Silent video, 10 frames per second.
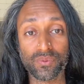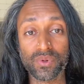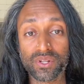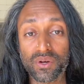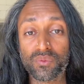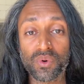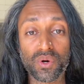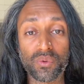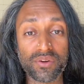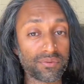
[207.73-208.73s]
We don't
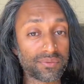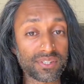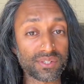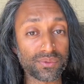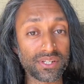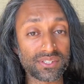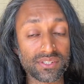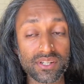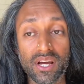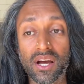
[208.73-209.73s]
walk away from a
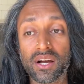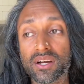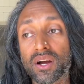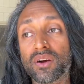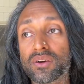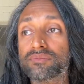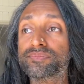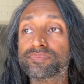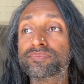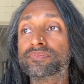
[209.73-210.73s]
situation and go,
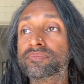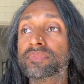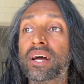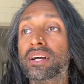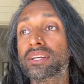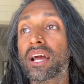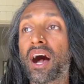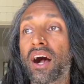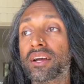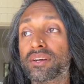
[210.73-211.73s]

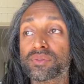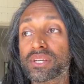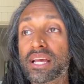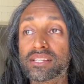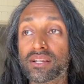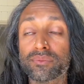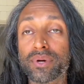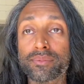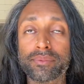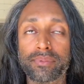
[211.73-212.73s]
yeah, it was a yes at the
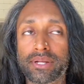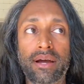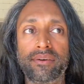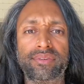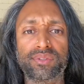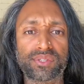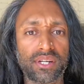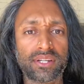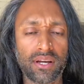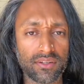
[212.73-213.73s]
moment, but now I feel
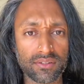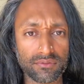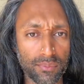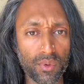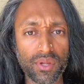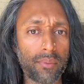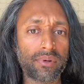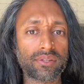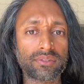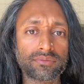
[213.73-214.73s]
shit. Now I'm going to report that
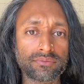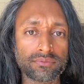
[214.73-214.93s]
person.